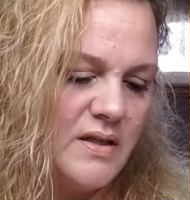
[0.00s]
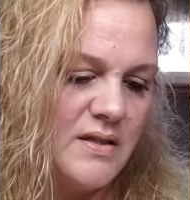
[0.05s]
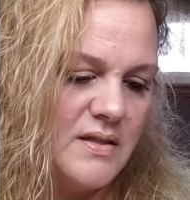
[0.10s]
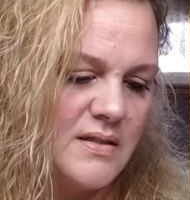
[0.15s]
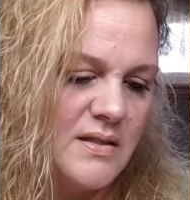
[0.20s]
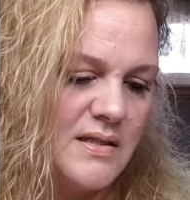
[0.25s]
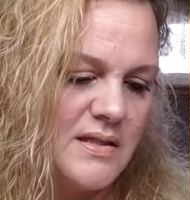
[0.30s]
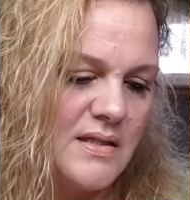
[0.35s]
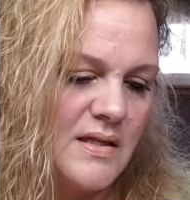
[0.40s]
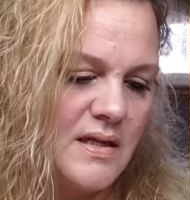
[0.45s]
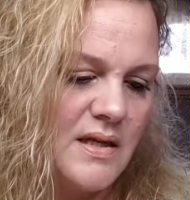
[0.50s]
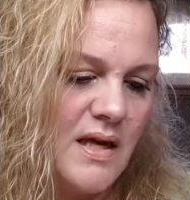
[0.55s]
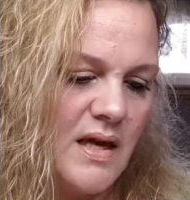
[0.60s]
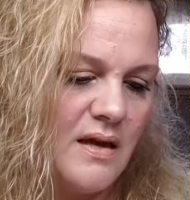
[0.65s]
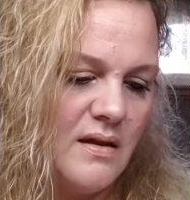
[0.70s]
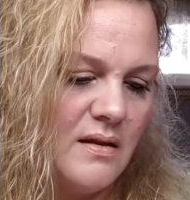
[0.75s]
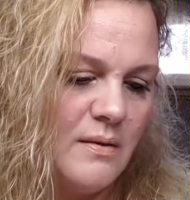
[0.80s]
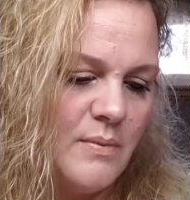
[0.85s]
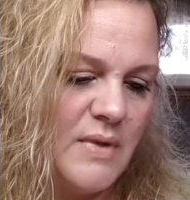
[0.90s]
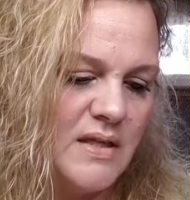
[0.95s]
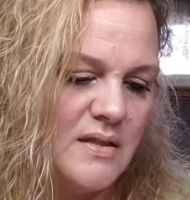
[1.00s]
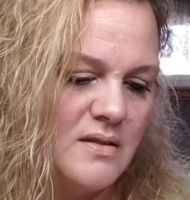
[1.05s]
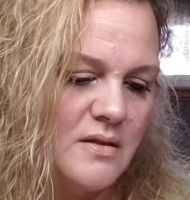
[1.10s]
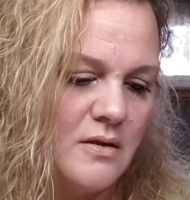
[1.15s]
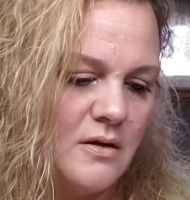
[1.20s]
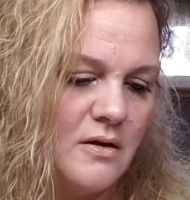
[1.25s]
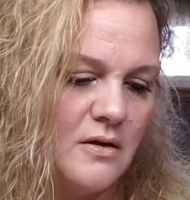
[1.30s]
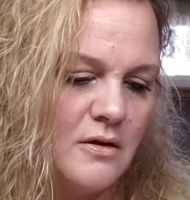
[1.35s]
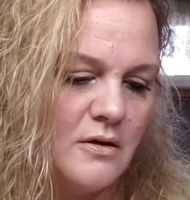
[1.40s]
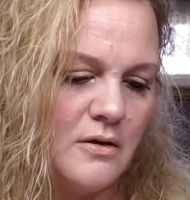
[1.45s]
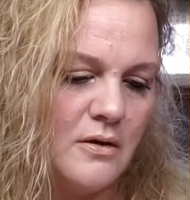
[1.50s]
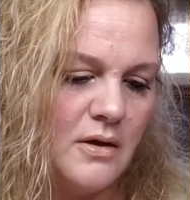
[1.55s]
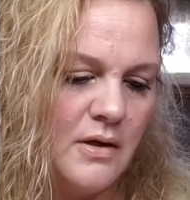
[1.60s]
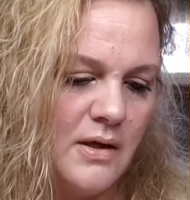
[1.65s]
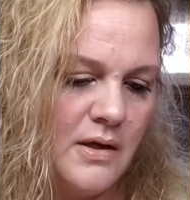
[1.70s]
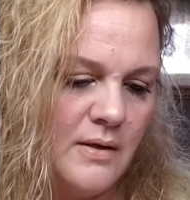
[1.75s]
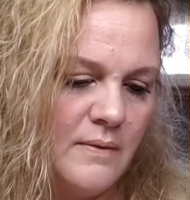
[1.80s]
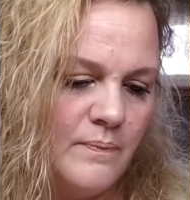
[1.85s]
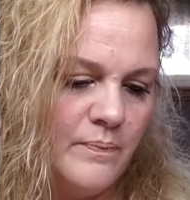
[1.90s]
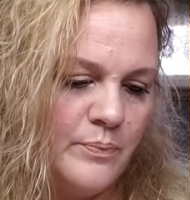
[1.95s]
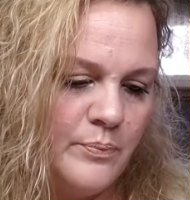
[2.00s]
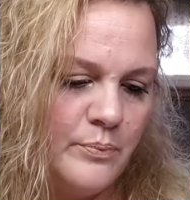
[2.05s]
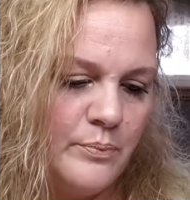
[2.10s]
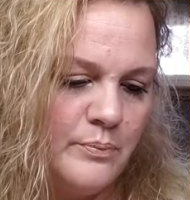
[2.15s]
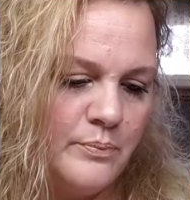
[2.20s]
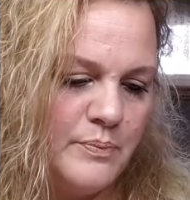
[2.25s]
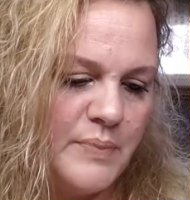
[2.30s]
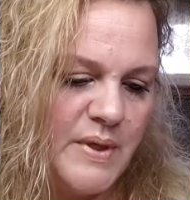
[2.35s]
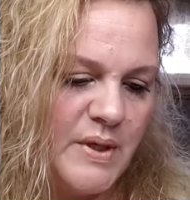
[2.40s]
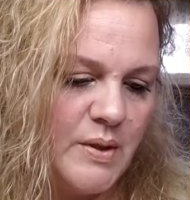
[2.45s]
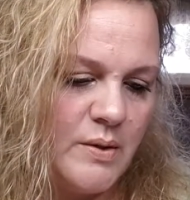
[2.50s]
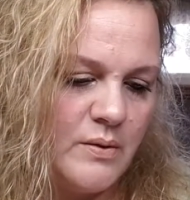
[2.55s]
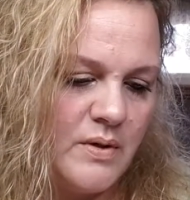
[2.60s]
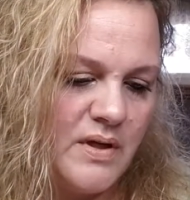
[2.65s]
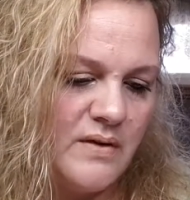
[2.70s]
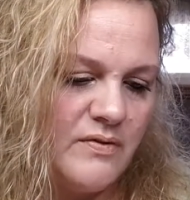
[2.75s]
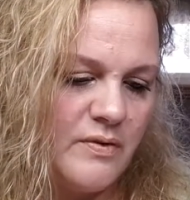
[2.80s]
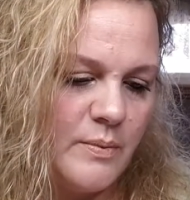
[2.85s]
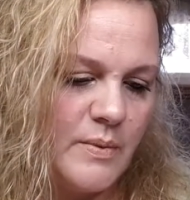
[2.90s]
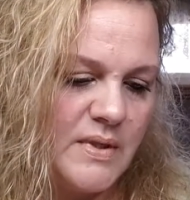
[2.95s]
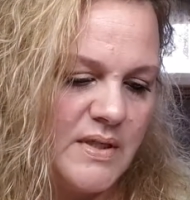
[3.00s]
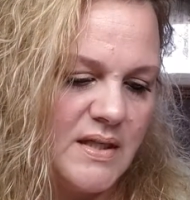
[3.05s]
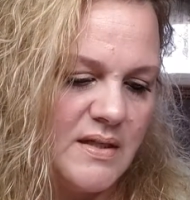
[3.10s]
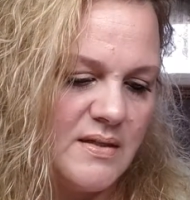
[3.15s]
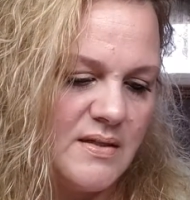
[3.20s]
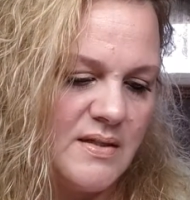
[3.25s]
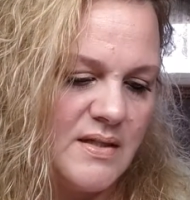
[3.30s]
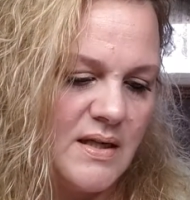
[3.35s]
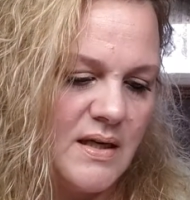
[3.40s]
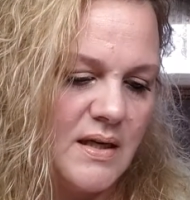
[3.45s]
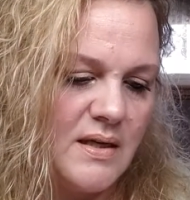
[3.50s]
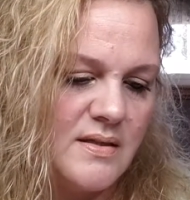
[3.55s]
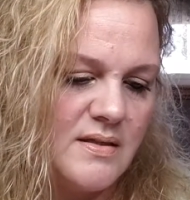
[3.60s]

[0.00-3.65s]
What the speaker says: This is an elemental beauty from the Dead Sea.